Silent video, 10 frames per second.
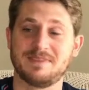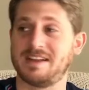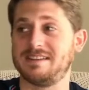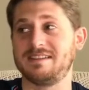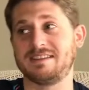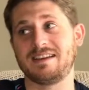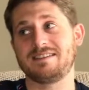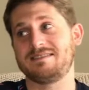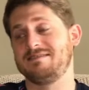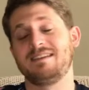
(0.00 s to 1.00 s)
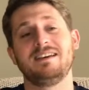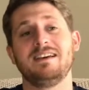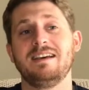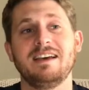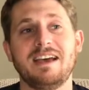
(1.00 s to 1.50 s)
I think that
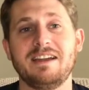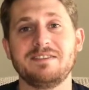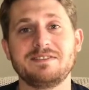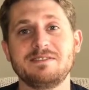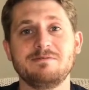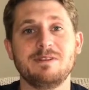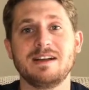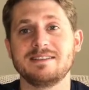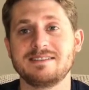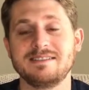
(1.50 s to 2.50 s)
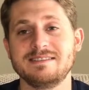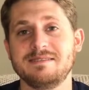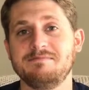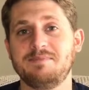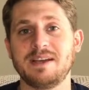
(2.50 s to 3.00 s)
NFC West is the
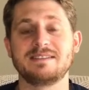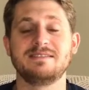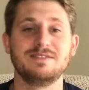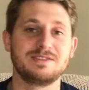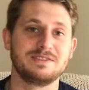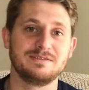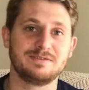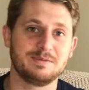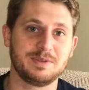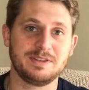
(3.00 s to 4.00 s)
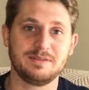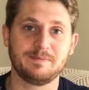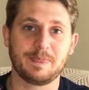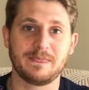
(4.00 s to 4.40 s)
best division in football,